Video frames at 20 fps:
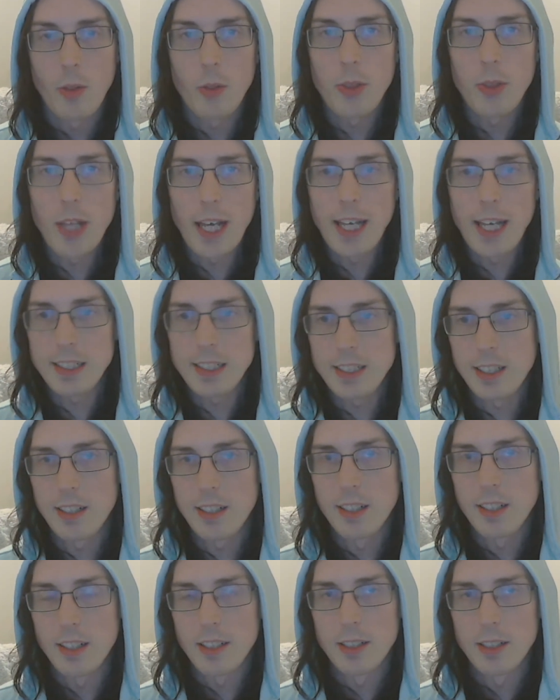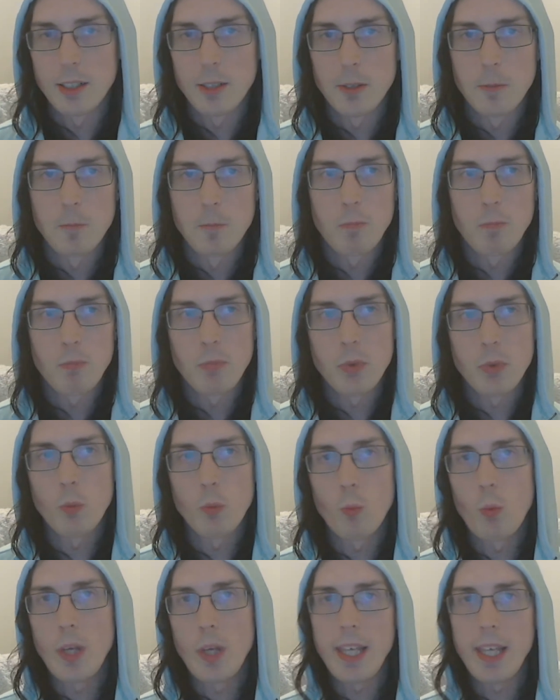that
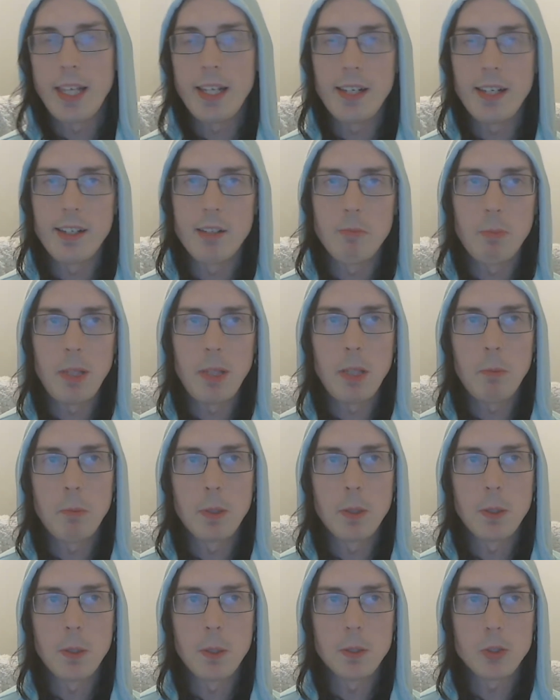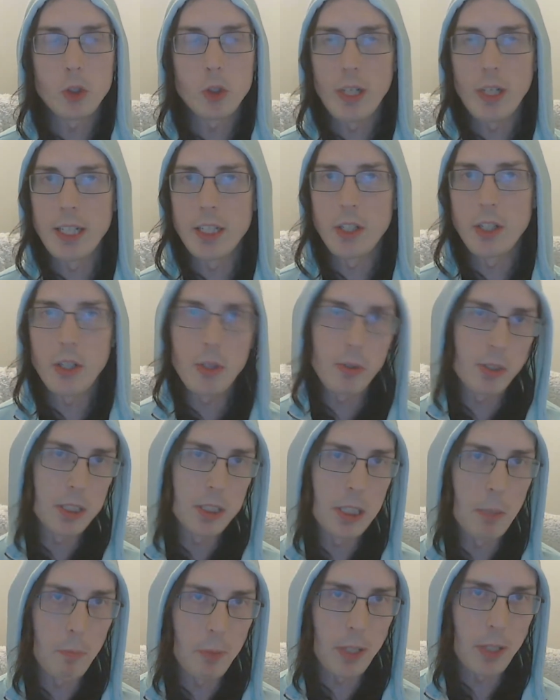when people try to do
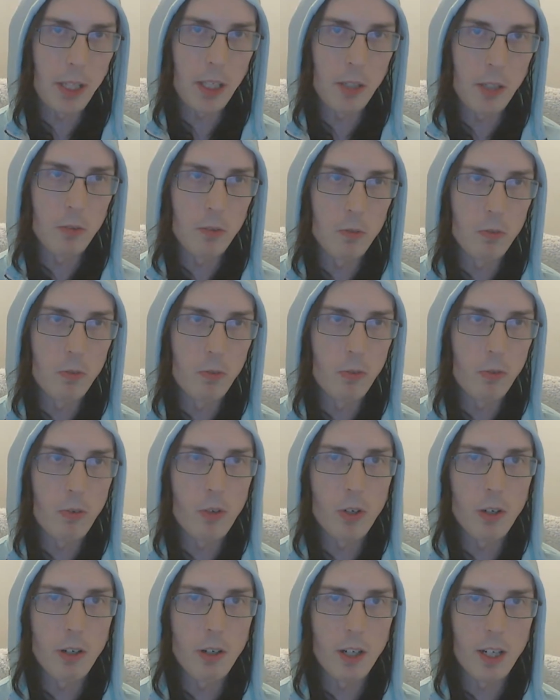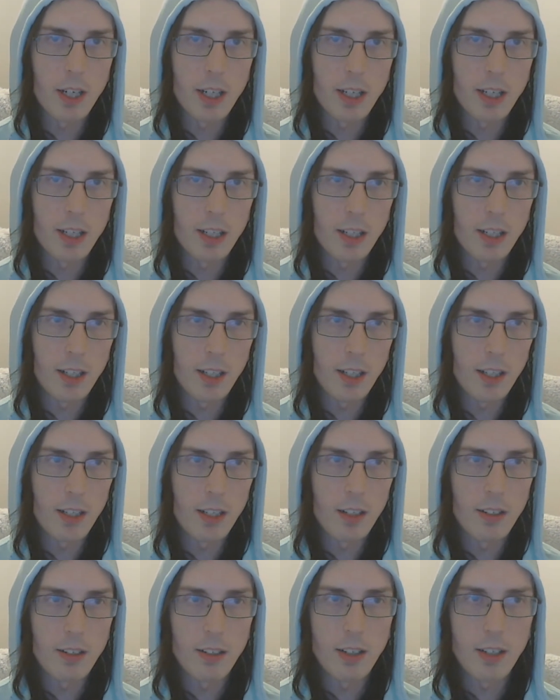something for
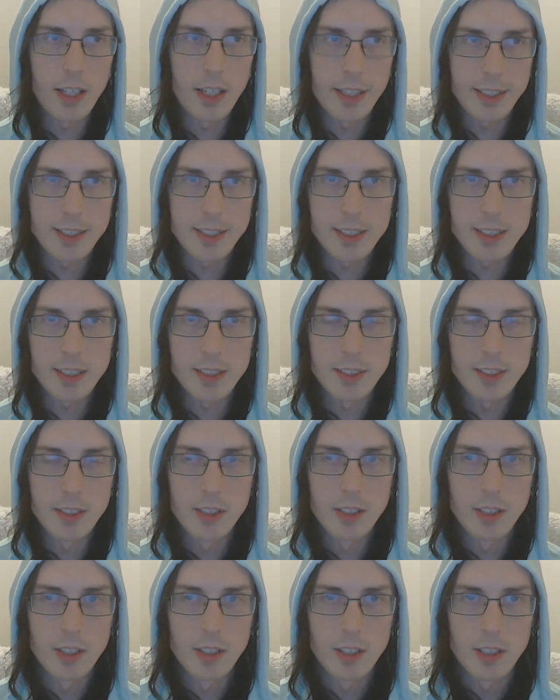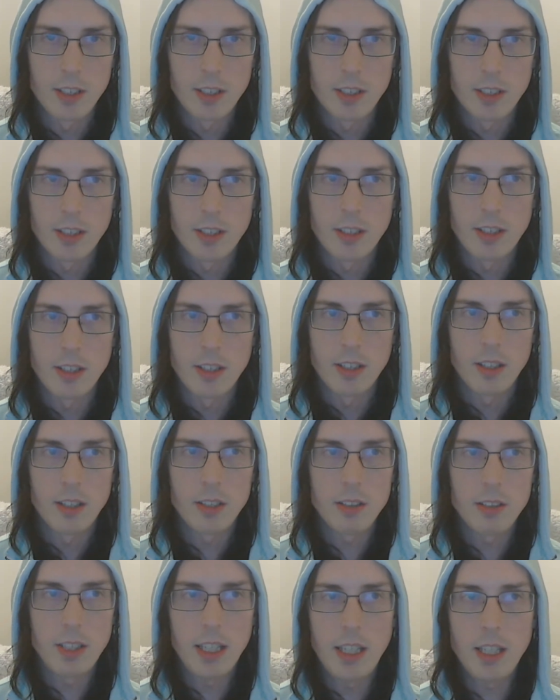us,
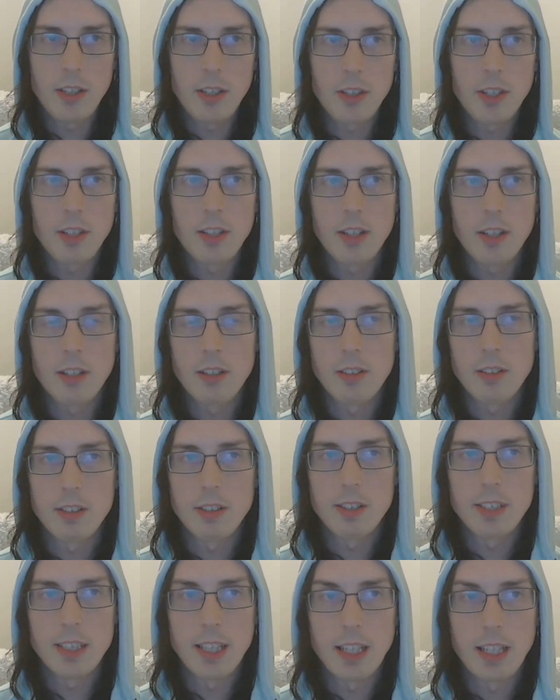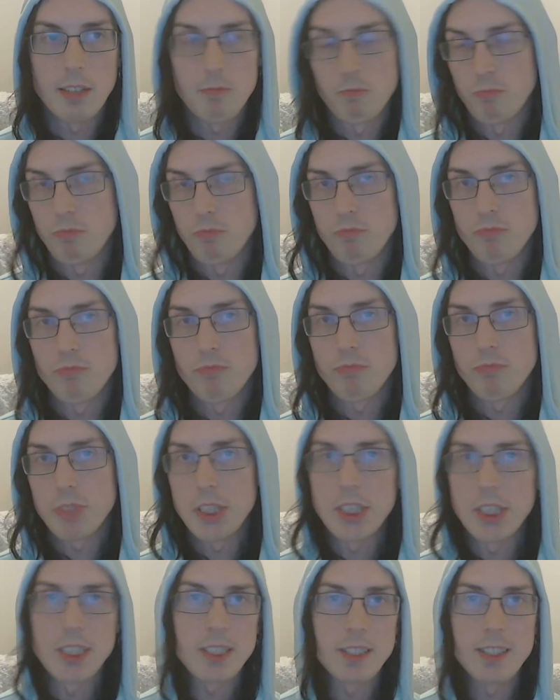either
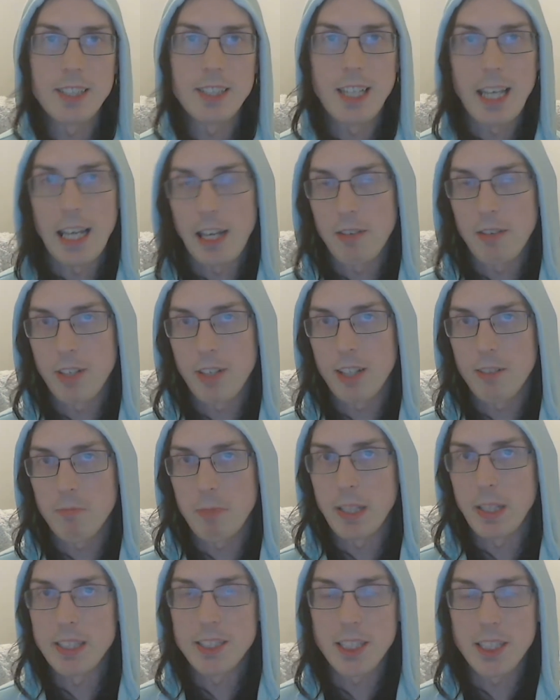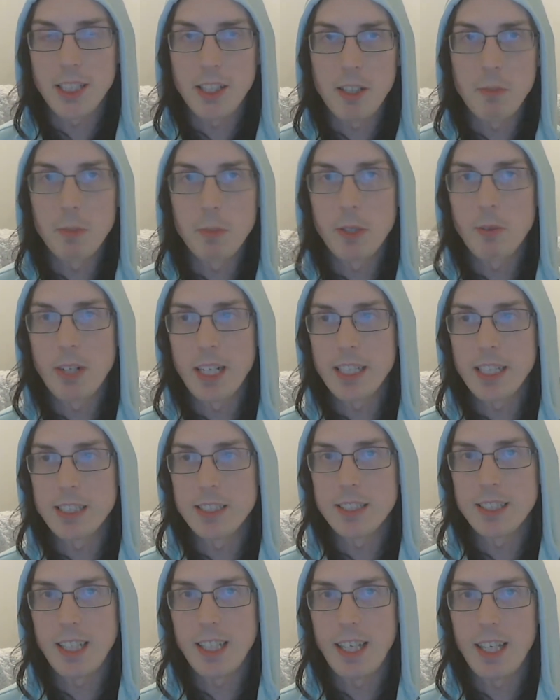just having basic human
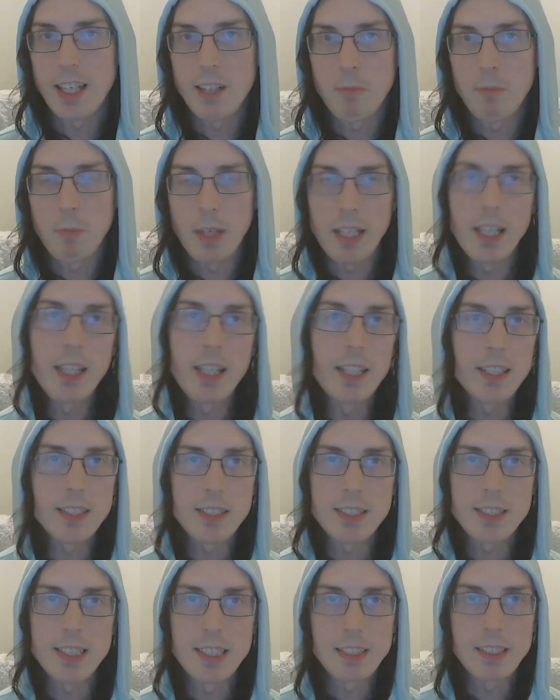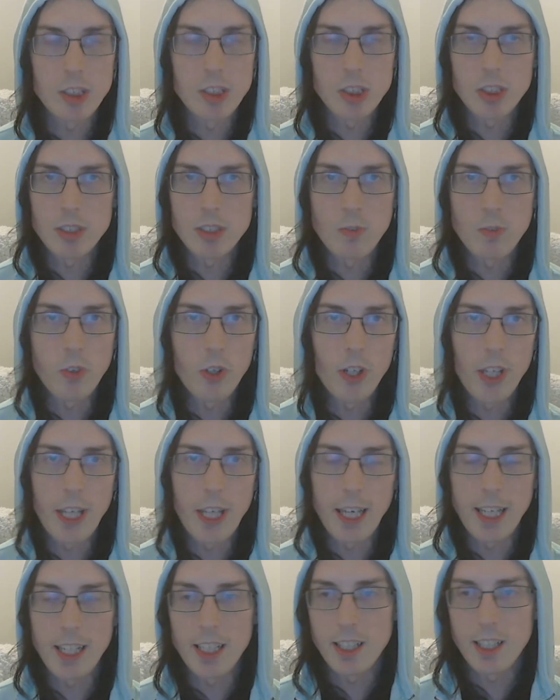rights and making extensions for
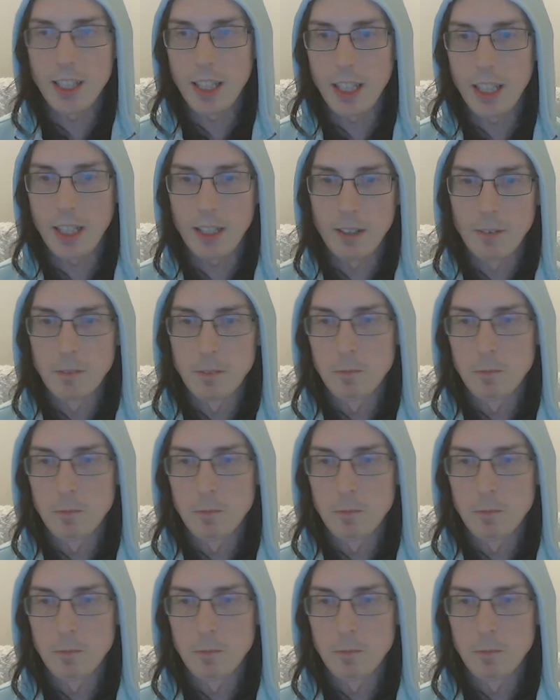that, like